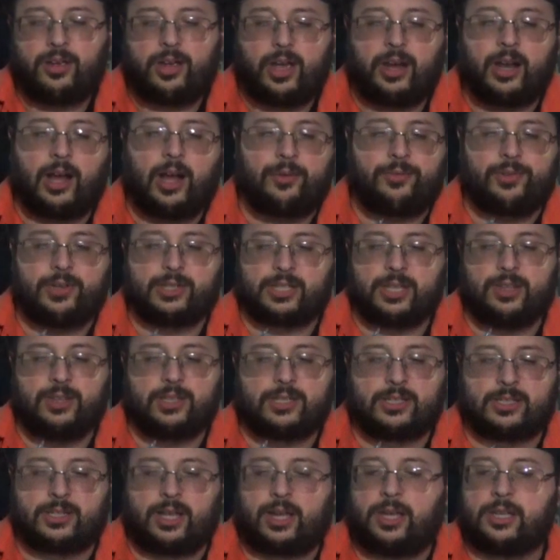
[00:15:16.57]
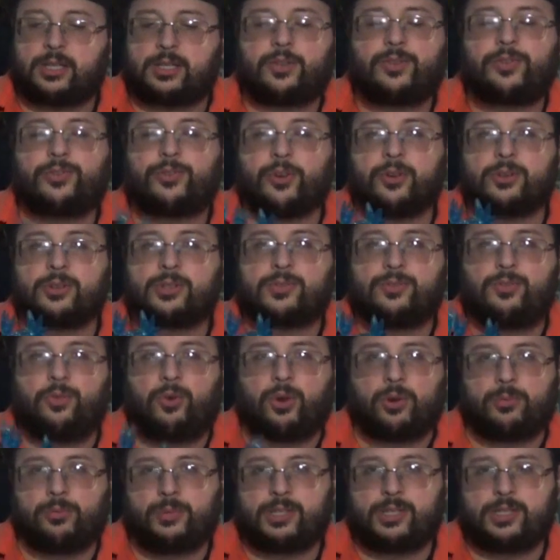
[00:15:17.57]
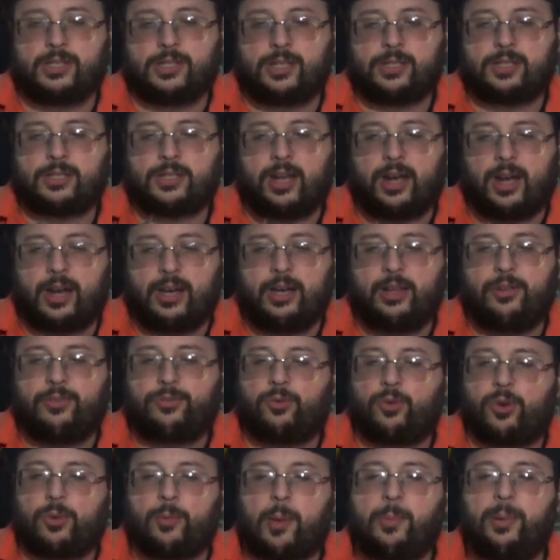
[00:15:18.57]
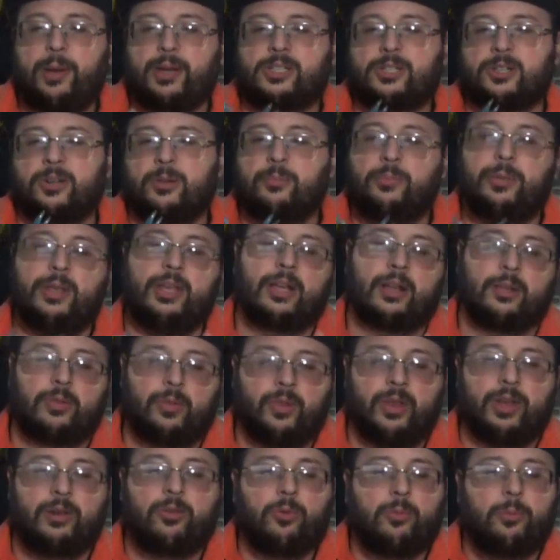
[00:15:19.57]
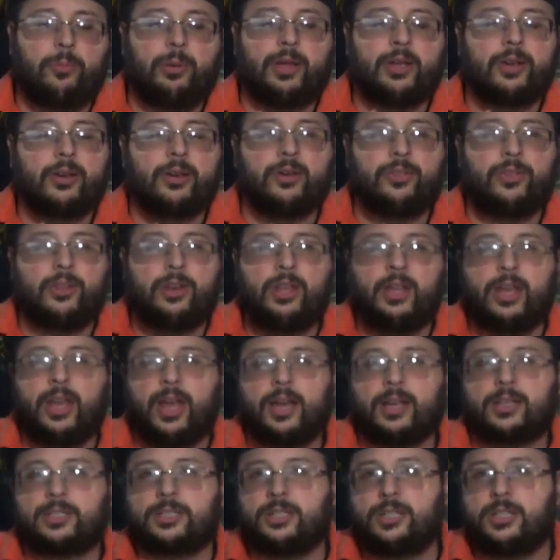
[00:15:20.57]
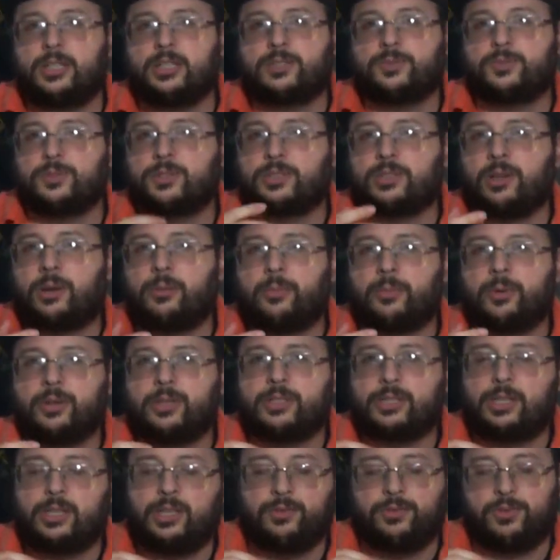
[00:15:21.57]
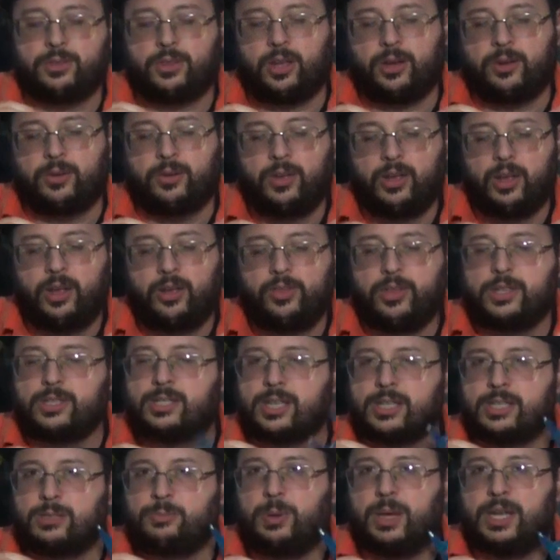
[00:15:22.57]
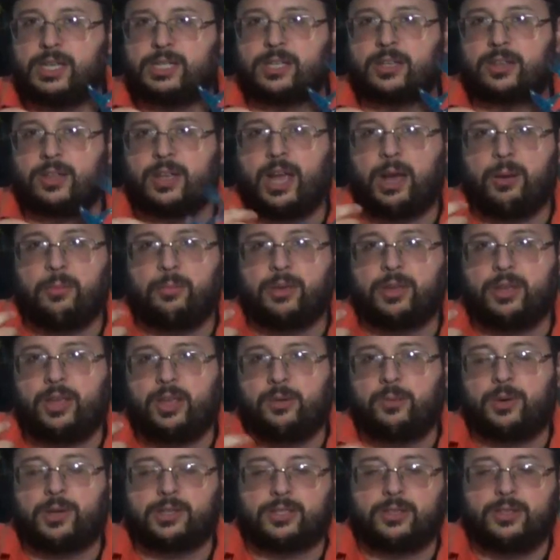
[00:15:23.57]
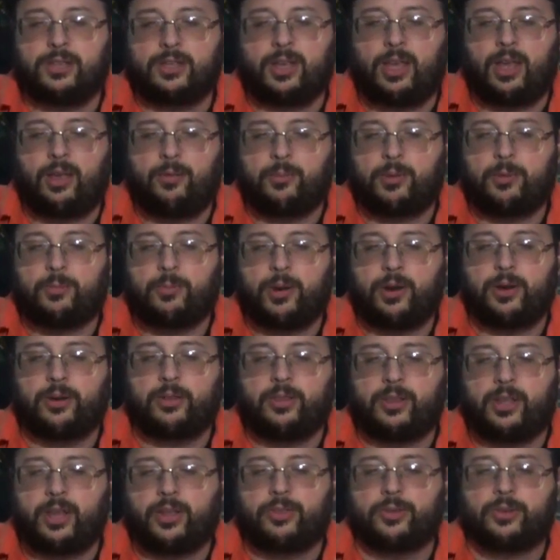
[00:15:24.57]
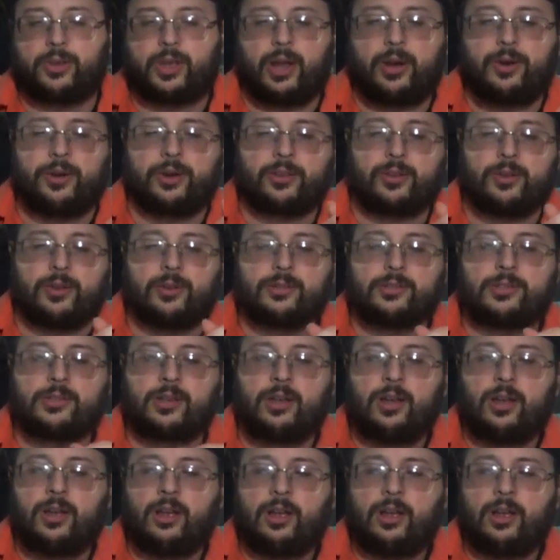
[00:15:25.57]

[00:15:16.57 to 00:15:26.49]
And obviously this is like his first form. This is his tiny form. I pictured him being a little bigger than he actually is for some reason, even though this is basically how big he was in the game compared to the other characters.